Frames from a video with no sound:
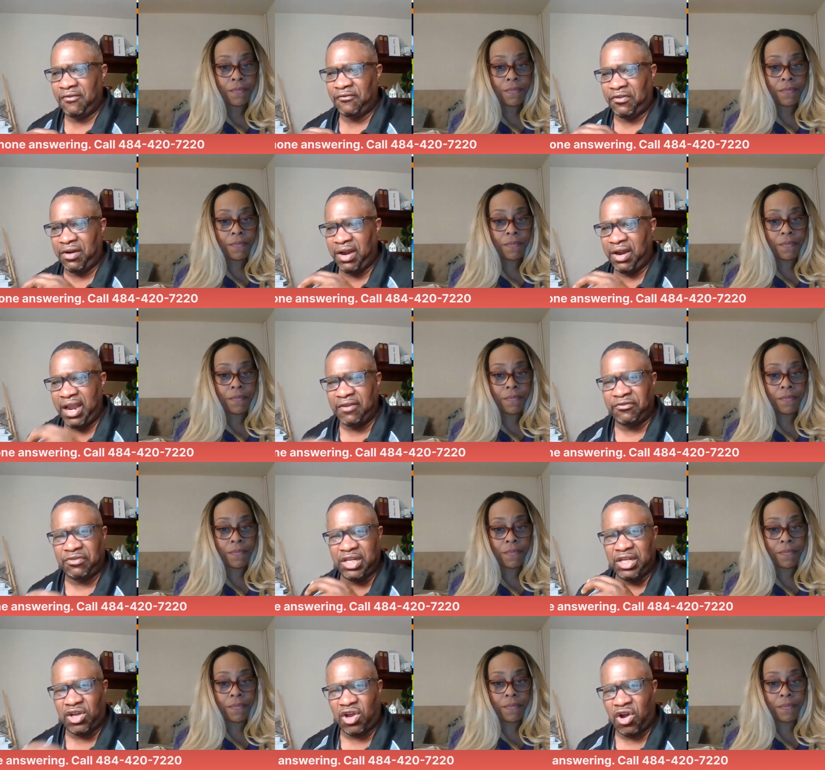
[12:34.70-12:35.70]
Speaker 1: for
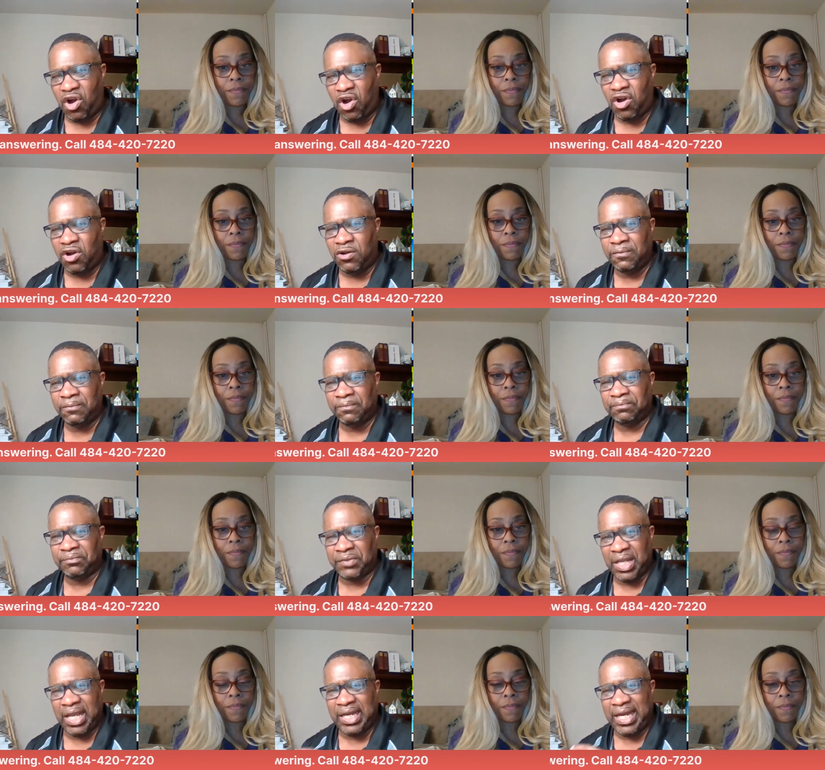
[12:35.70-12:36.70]
every call
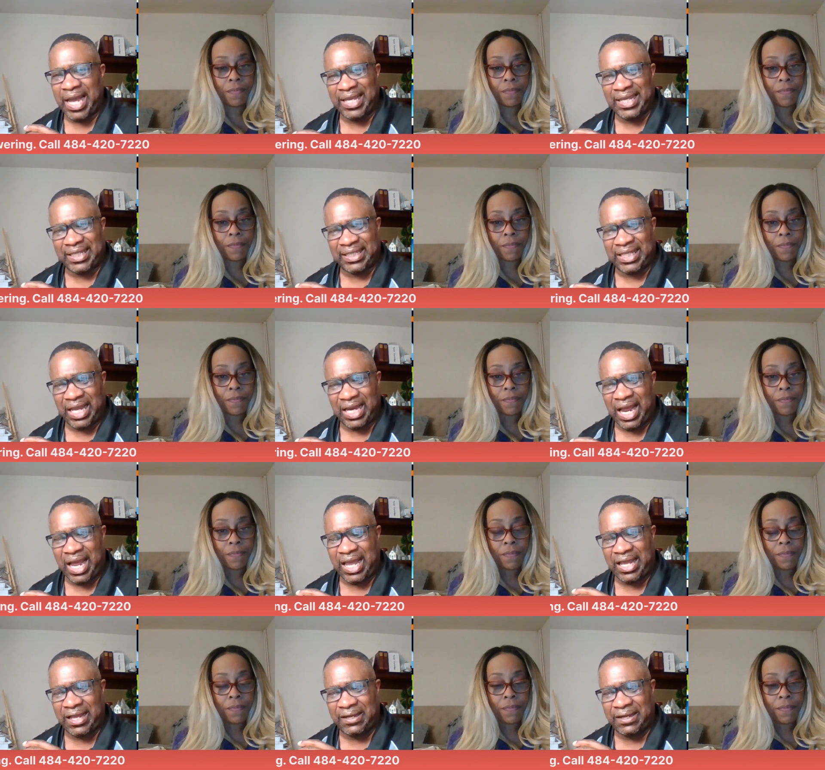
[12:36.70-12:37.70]
that I that
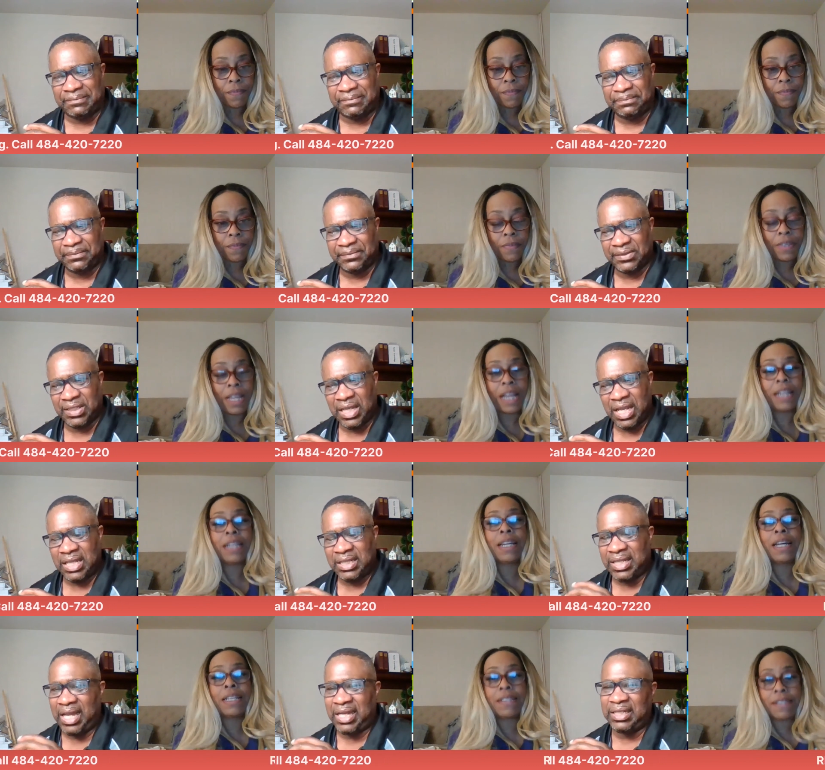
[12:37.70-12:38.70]
I um
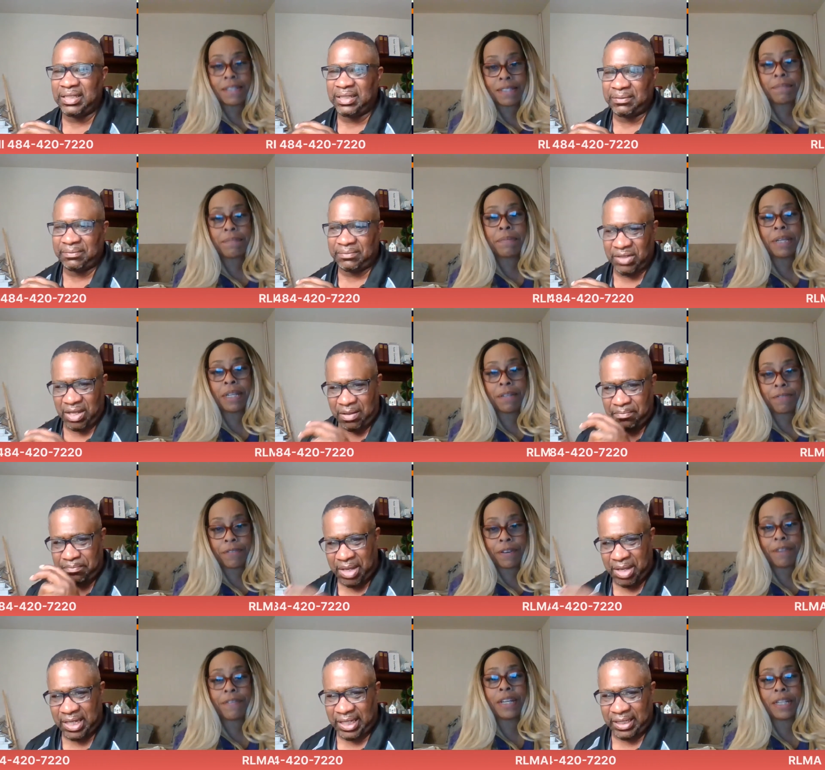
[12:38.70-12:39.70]
99 I, cents a minute for
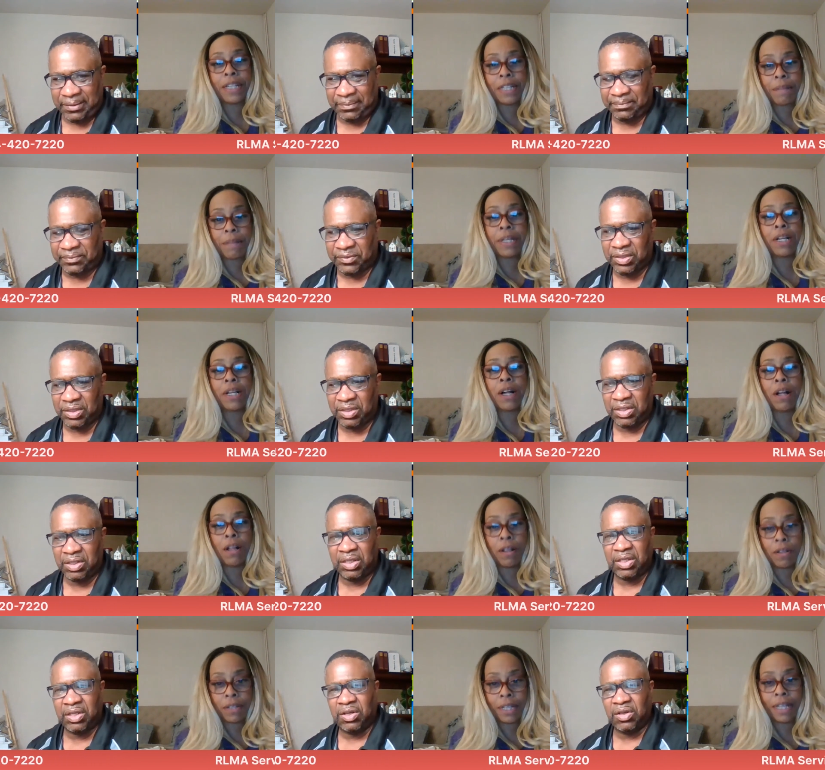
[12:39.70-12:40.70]
every incoming
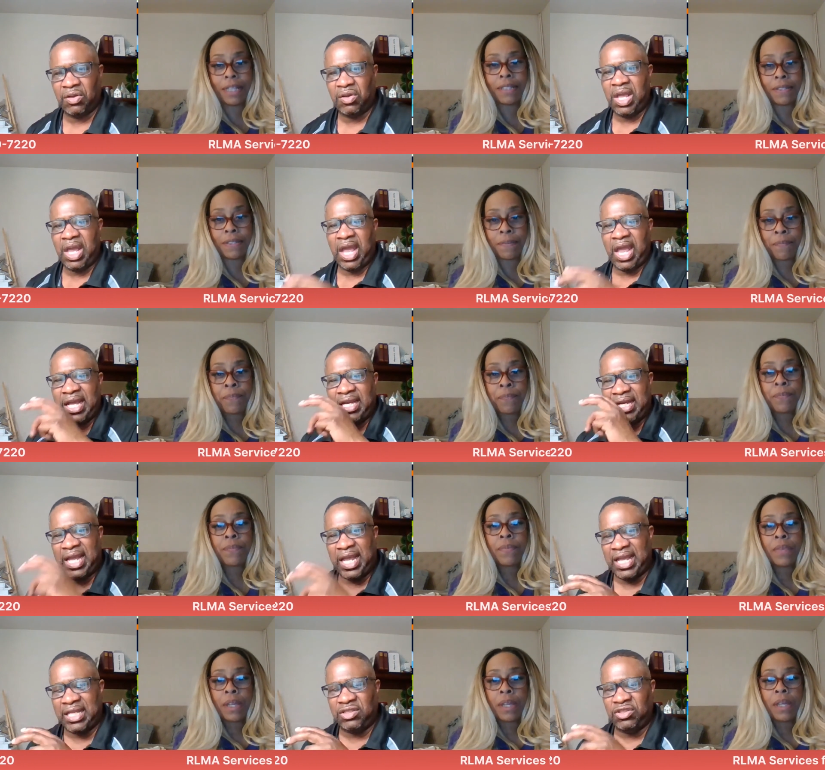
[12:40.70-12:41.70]
Speaker 2: call. Yes.
Speaker 1: And
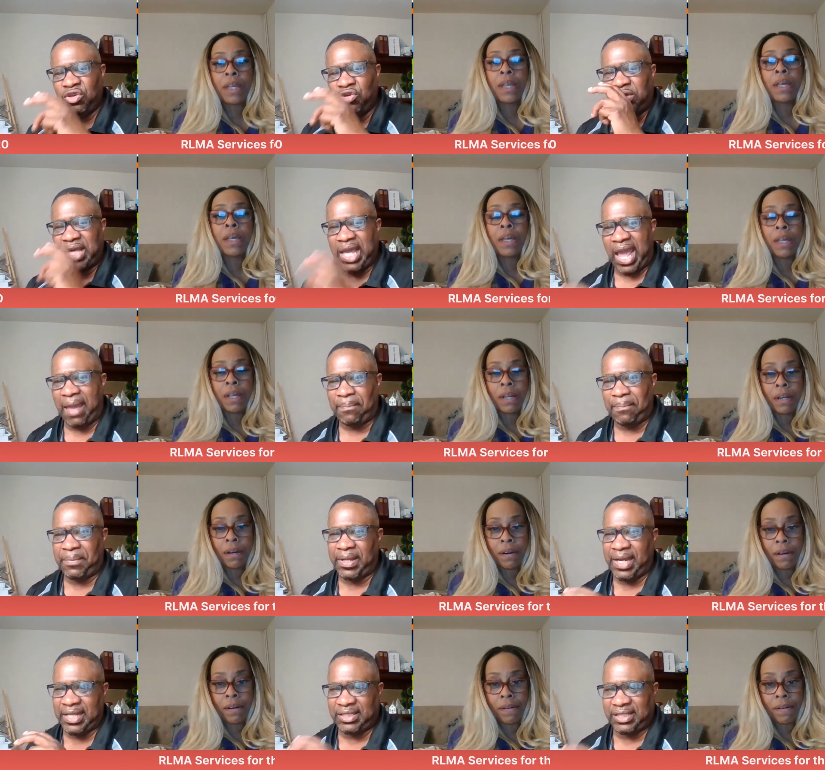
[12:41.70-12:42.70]
then you cap
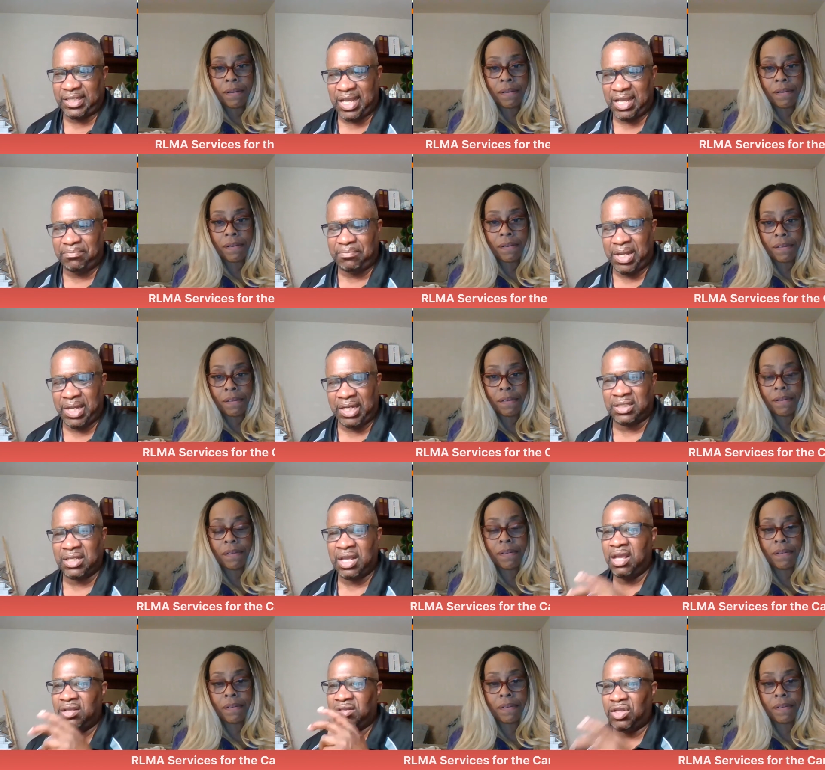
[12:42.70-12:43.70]
it at 10 minutes.
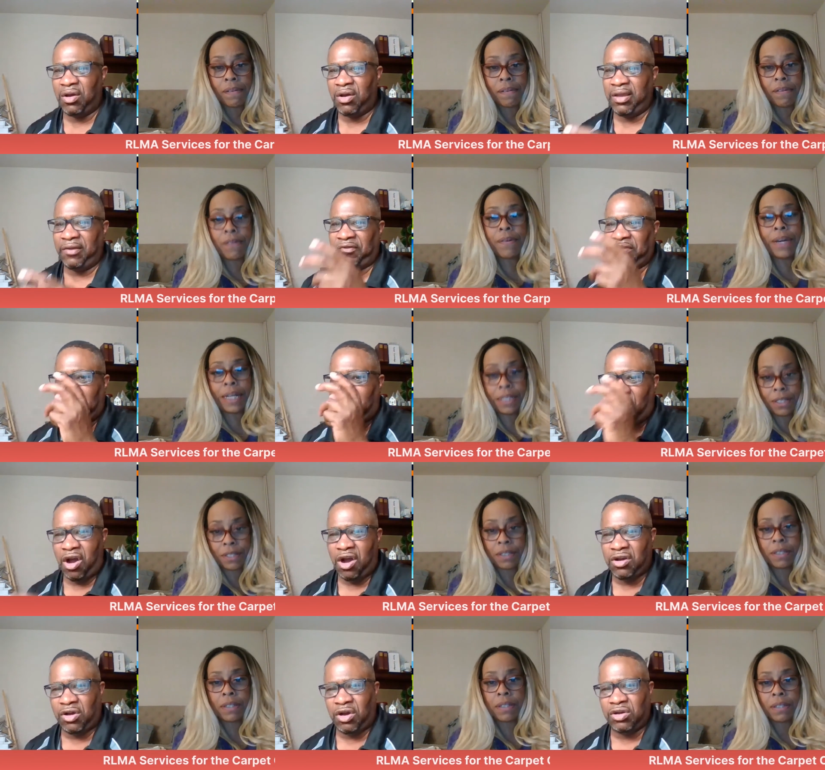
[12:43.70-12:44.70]
So if right. the
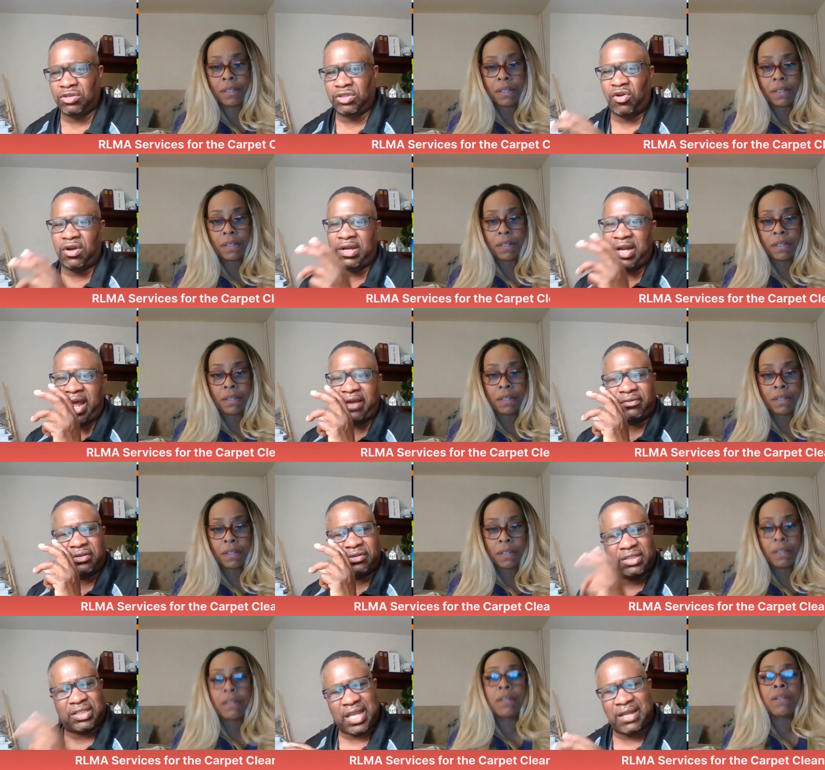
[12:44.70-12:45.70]
call goes on
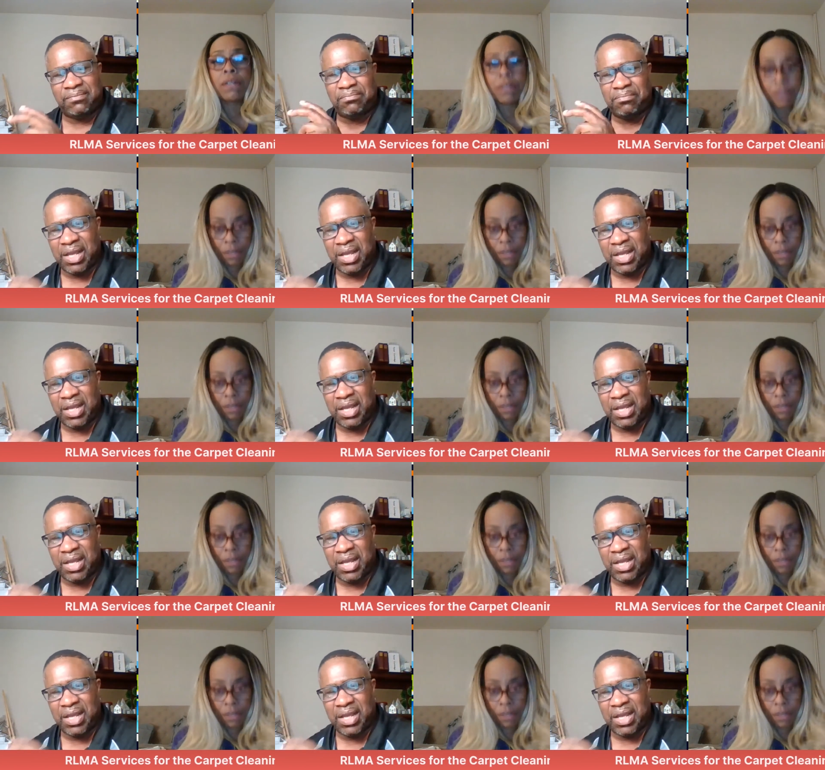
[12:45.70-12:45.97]
after 10